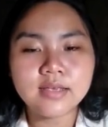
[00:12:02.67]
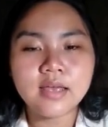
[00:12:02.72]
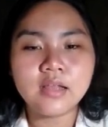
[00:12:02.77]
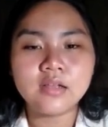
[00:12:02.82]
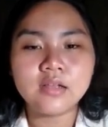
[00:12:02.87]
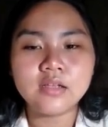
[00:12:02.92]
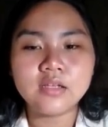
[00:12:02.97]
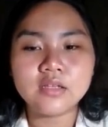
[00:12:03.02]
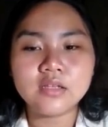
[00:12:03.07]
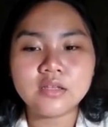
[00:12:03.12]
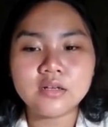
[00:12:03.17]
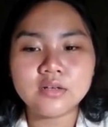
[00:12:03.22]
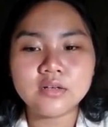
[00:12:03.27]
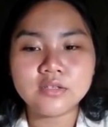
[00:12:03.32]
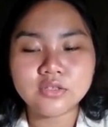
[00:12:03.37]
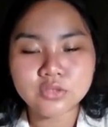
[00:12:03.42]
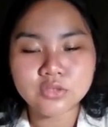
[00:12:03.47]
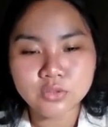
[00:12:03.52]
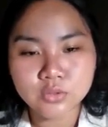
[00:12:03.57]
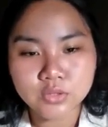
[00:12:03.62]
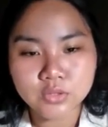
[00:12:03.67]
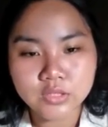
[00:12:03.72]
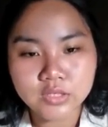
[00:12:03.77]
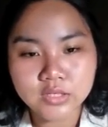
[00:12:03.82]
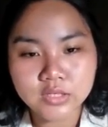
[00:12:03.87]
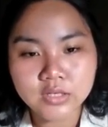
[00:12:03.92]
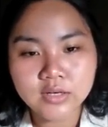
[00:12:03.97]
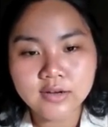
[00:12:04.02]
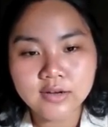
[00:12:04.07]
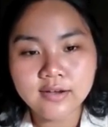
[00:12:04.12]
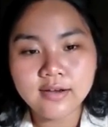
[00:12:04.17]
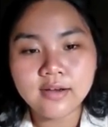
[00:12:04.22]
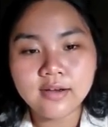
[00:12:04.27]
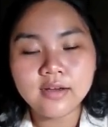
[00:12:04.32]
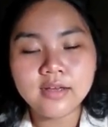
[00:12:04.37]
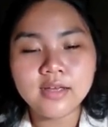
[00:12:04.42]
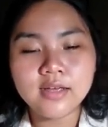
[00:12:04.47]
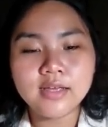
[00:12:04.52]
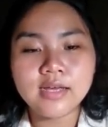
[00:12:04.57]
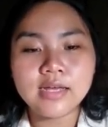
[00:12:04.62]
and literature,
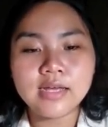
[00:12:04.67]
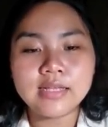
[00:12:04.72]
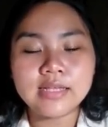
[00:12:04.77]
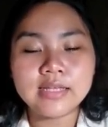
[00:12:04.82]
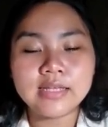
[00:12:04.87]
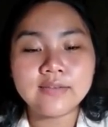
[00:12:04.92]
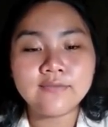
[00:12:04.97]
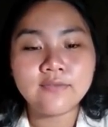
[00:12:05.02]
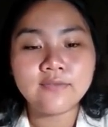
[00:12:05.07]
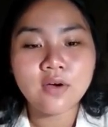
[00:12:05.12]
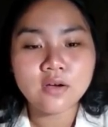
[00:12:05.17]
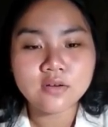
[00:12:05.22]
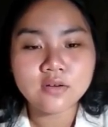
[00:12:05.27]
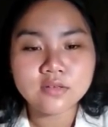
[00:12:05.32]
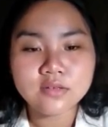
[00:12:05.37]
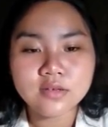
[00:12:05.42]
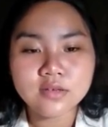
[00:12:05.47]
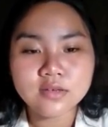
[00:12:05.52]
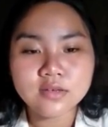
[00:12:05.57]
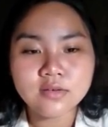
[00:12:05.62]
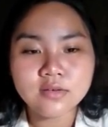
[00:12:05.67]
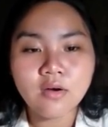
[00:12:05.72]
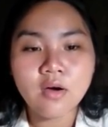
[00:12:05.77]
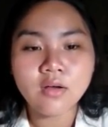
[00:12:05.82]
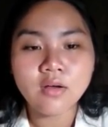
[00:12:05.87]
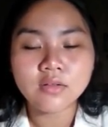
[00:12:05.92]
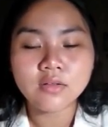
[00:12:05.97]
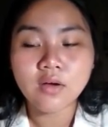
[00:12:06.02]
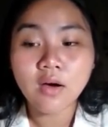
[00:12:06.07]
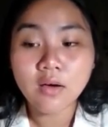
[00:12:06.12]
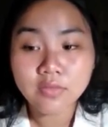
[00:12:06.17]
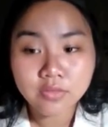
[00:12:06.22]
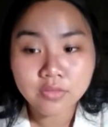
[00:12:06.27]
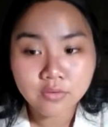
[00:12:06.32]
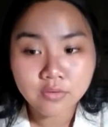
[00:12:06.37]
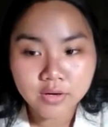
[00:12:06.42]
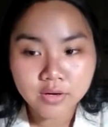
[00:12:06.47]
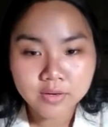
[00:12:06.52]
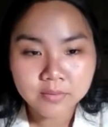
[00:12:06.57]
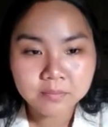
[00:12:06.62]
and it focuses on
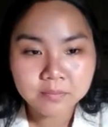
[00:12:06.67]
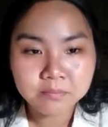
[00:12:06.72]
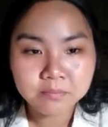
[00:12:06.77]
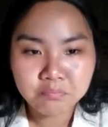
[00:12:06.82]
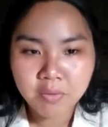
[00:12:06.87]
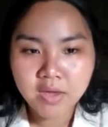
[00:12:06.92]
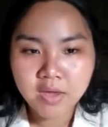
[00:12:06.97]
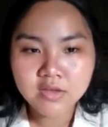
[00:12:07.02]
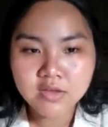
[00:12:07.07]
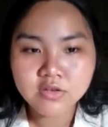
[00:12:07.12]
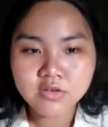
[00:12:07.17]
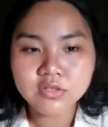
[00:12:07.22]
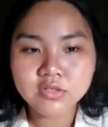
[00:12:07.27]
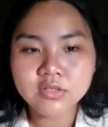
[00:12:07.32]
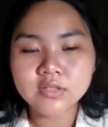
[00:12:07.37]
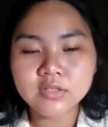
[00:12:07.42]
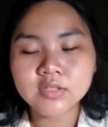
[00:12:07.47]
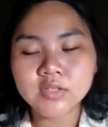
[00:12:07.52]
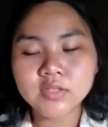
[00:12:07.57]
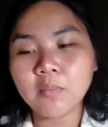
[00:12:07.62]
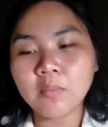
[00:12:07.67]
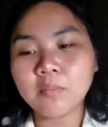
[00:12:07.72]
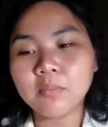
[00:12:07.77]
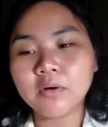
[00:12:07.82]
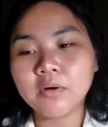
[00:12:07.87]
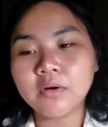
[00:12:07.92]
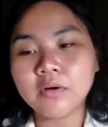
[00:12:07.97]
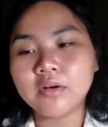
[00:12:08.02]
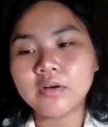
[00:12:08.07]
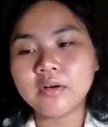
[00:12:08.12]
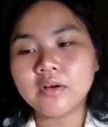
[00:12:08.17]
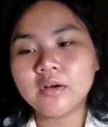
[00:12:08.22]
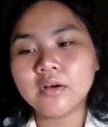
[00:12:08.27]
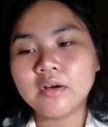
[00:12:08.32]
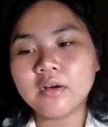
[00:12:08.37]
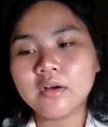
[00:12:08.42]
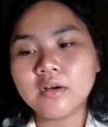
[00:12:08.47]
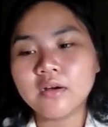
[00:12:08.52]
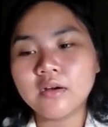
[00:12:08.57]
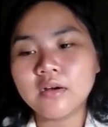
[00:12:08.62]
author, page number,
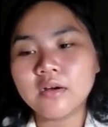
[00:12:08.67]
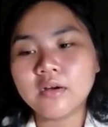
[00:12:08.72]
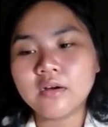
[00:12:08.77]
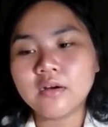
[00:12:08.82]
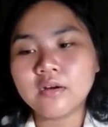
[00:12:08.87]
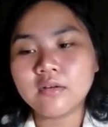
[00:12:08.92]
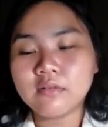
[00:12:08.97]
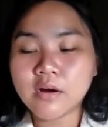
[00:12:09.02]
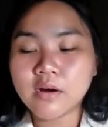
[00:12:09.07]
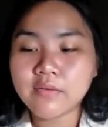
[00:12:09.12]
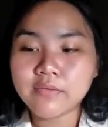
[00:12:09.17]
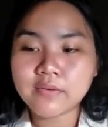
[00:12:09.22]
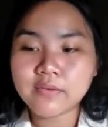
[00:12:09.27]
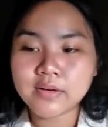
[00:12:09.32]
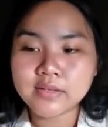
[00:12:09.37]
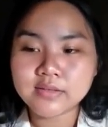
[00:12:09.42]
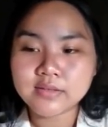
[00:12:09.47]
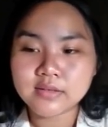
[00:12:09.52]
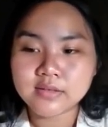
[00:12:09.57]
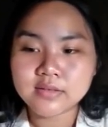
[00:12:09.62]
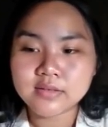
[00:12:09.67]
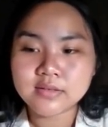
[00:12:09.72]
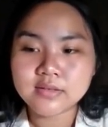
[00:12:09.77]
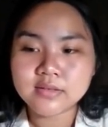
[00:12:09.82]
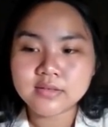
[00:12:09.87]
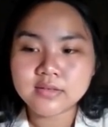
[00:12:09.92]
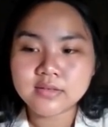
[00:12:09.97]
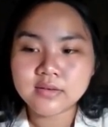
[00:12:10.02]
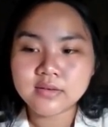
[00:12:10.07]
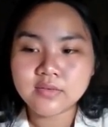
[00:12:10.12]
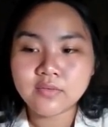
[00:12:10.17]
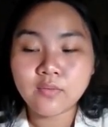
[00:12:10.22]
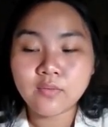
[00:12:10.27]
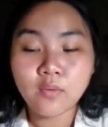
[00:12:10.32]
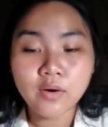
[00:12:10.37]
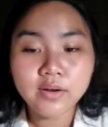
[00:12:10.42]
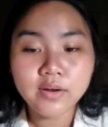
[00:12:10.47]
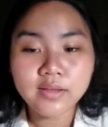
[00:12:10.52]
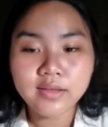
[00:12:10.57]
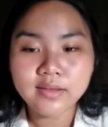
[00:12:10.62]
references
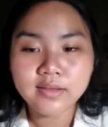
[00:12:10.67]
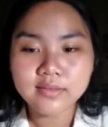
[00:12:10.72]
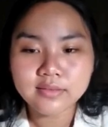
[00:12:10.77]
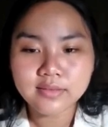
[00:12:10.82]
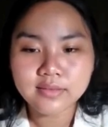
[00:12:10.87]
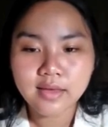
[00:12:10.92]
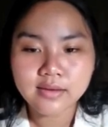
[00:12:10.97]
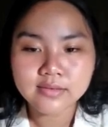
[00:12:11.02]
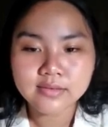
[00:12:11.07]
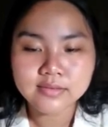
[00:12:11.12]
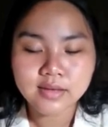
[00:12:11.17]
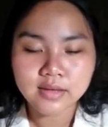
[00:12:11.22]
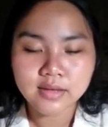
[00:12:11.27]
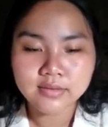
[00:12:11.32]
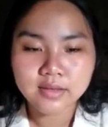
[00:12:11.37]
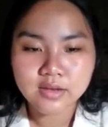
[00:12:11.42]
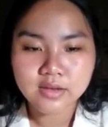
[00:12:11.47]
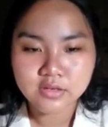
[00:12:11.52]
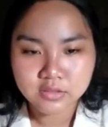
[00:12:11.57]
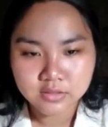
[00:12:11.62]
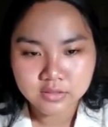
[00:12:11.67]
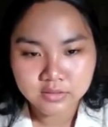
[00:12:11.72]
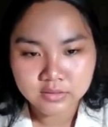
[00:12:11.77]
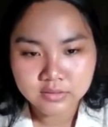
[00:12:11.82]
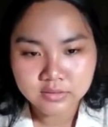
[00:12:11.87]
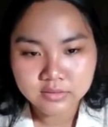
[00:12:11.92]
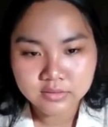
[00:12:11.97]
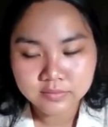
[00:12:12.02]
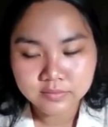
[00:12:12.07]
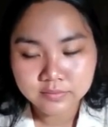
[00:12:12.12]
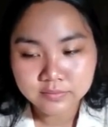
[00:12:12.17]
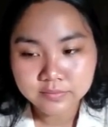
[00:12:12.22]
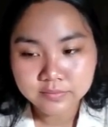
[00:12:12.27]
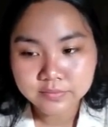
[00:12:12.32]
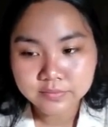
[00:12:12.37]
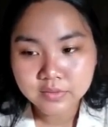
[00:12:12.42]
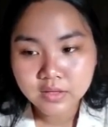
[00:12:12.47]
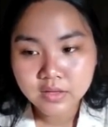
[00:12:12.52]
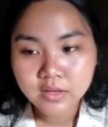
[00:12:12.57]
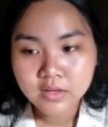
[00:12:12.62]
for the in-text citations.
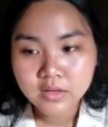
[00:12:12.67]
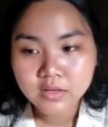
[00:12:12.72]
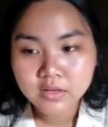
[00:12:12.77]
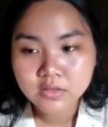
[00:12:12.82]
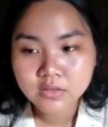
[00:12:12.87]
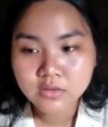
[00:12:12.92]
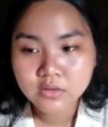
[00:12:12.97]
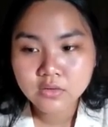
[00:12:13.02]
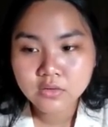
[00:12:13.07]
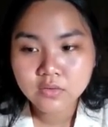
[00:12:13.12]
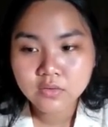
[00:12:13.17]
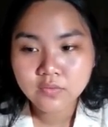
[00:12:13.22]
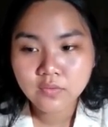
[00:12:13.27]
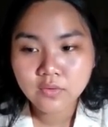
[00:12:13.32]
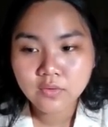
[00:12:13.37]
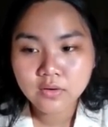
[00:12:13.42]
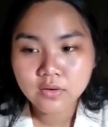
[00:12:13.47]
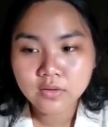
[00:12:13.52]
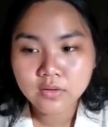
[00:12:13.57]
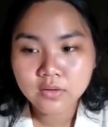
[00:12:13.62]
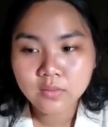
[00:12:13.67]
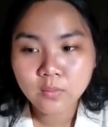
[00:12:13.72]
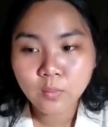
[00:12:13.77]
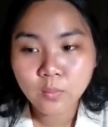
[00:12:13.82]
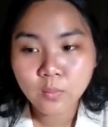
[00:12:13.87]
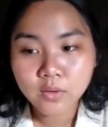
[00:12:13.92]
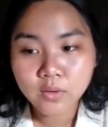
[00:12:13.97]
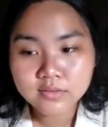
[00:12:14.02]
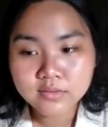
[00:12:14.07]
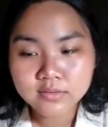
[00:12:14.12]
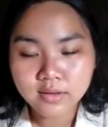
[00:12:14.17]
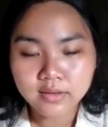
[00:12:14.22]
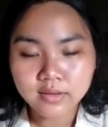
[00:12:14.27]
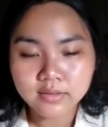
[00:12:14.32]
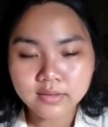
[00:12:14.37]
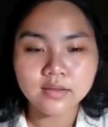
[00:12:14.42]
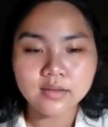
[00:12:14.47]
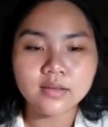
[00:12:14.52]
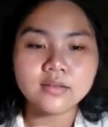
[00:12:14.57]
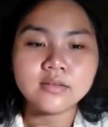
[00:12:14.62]
So for the works
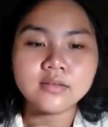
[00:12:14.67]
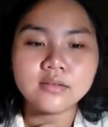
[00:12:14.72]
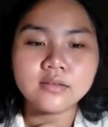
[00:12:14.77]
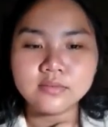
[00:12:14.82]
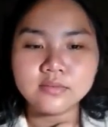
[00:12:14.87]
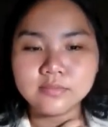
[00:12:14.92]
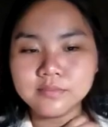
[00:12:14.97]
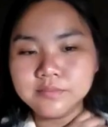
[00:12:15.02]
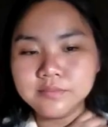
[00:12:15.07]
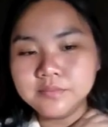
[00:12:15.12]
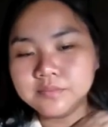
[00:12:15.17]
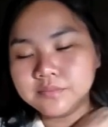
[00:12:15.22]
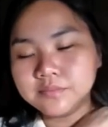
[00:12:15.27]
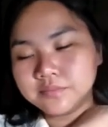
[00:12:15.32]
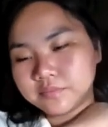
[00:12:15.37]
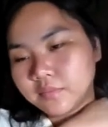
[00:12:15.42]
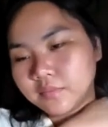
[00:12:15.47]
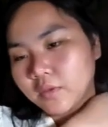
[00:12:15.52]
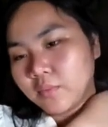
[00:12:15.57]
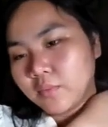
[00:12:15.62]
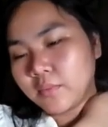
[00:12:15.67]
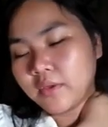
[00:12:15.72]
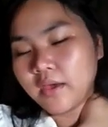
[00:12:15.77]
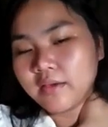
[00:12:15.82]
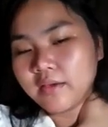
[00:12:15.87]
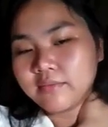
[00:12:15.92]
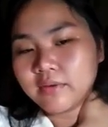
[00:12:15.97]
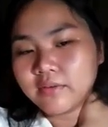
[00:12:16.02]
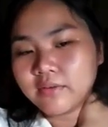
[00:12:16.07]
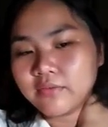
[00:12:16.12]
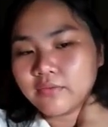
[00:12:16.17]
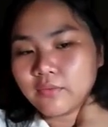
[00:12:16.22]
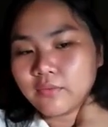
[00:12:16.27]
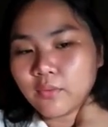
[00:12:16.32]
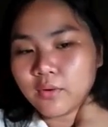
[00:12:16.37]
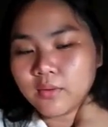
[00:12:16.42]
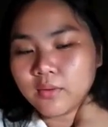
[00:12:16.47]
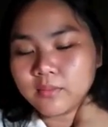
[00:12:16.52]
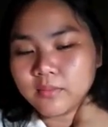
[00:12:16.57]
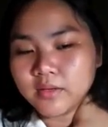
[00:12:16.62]
cited, we have a
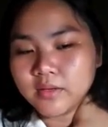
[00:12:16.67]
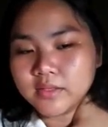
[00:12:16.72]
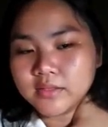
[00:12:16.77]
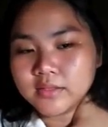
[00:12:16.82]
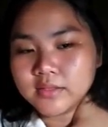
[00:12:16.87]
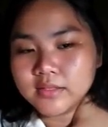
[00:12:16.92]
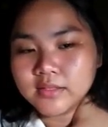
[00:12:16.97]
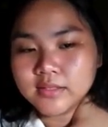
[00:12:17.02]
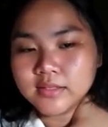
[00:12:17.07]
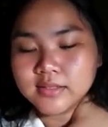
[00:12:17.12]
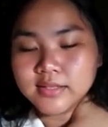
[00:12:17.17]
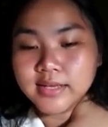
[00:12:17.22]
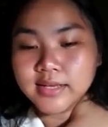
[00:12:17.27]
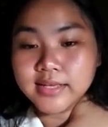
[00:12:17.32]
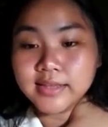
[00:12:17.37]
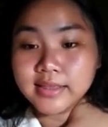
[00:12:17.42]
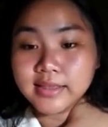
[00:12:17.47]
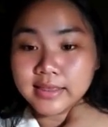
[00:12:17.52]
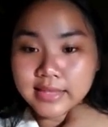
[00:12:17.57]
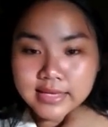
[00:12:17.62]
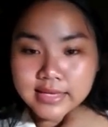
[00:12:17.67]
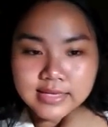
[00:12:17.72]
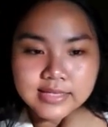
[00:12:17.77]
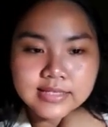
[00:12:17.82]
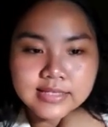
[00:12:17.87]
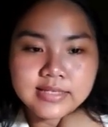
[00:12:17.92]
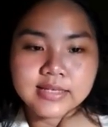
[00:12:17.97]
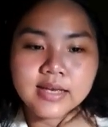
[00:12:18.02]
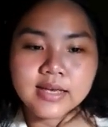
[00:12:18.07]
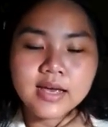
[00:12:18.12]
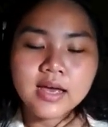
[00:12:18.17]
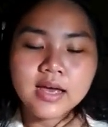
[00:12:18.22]
format like this.